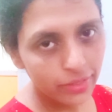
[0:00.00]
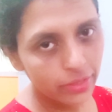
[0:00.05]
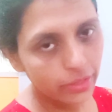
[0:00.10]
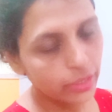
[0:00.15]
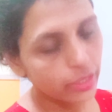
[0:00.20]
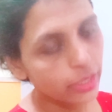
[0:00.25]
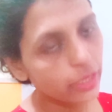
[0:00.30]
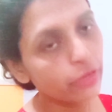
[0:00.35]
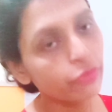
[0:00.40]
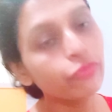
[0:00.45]

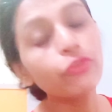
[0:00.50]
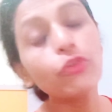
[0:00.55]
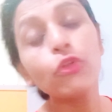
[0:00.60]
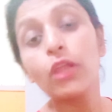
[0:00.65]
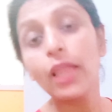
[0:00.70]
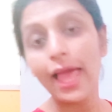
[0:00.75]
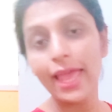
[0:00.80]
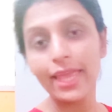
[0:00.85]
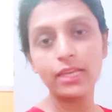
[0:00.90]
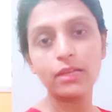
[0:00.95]
If you
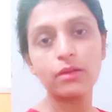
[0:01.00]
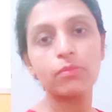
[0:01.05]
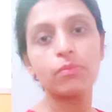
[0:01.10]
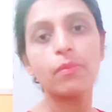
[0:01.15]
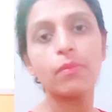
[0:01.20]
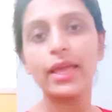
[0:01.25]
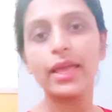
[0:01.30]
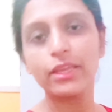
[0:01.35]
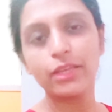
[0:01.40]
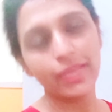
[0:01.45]
like my
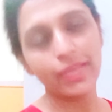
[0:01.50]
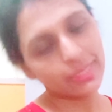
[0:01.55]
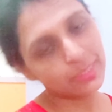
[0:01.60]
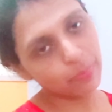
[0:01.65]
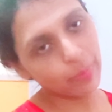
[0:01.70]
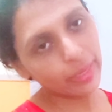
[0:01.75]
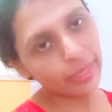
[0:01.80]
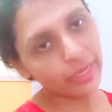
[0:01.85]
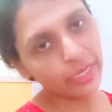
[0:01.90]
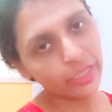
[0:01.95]

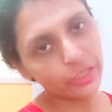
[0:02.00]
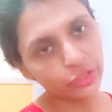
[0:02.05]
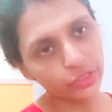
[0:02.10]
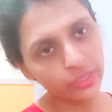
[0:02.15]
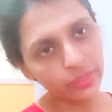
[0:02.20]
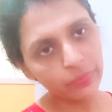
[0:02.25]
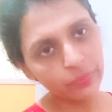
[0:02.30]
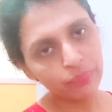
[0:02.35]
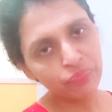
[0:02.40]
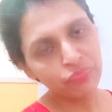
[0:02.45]
explanation
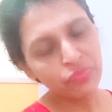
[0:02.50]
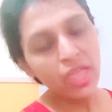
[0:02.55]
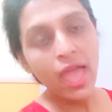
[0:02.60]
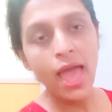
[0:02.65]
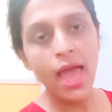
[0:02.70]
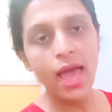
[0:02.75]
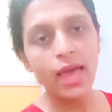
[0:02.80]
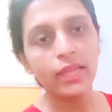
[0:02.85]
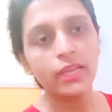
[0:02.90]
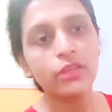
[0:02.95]

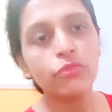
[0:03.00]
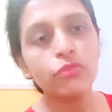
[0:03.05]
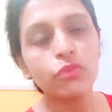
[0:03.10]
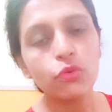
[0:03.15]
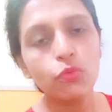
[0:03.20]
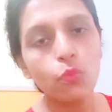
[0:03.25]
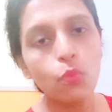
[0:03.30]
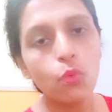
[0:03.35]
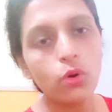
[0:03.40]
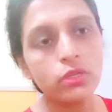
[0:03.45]
and if you
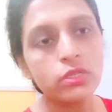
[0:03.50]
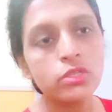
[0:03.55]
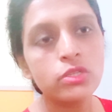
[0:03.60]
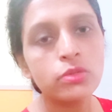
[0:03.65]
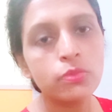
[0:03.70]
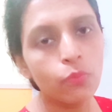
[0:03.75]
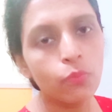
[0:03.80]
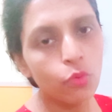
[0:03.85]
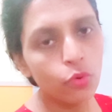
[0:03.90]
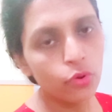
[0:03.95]
want
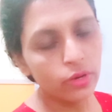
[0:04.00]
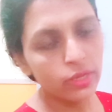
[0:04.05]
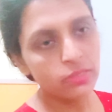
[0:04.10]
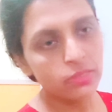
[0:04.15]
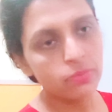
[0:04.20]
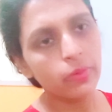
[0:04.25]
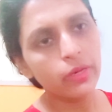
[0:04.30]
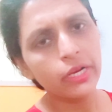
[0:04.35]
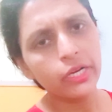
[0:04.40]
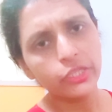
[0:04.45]
more
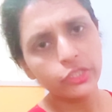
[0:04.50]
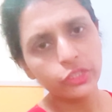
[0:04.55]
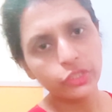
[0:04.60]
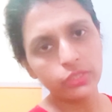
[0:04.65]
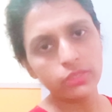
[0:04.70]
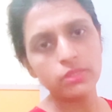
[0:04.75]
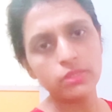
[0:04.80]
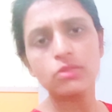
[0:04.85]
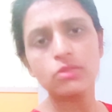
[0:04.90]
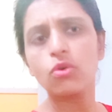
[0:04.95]

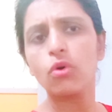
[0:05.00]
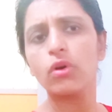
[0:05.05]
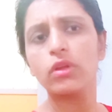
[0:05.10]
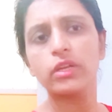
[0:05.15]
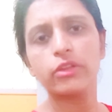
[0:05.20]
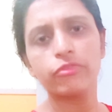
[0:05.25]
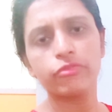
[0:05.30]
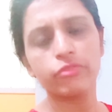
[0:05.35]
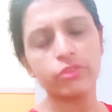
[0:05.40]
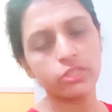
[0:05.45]
explanations on
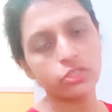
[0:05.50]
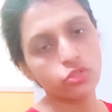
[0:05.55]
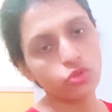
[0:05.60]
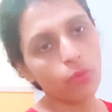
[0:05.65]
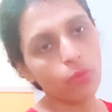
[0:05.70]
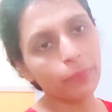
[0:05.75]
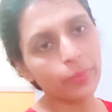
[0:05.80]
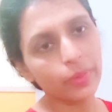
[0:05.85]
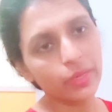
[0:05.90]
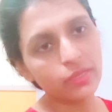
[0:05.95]
different
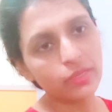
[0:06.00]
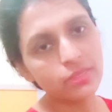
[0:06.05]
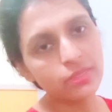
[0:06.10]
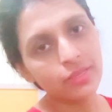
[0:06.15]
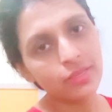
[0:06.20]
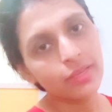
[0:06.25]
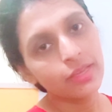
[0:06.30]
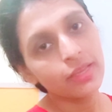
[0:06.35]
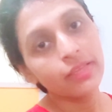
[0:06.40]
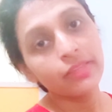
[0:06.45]
topics,
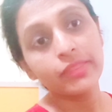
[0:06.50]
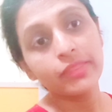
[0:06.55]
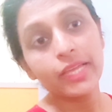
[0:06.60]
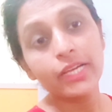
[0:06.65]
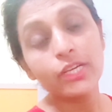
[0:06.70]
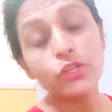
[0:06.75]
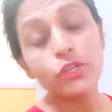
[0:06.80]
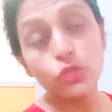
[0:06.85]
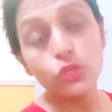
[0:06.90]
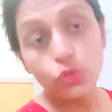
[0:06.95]
then
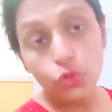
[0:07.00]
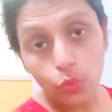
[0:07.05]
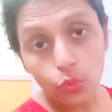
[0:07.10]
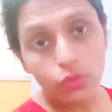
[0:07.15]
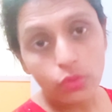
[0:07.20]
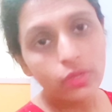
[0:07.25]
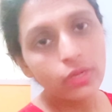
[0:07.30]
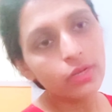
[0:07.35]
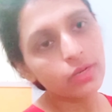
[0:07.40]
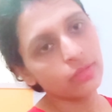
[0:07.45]
don't
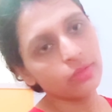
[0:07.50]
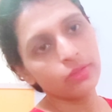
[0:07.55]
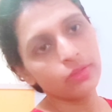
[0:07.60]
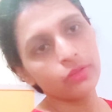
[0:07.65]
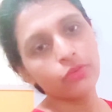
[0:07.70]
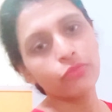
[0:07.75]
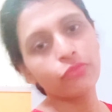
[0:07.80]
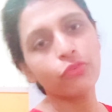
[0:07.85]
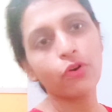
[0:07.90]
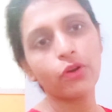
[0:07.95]

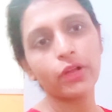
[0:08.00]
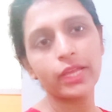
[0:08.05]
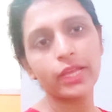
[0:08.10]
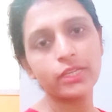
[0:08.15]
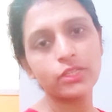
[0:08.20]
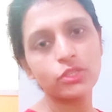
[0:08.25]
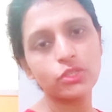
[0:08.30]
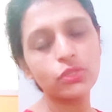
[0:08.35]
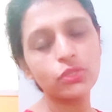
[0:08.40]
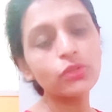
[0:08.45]
forget
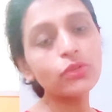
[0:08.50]
to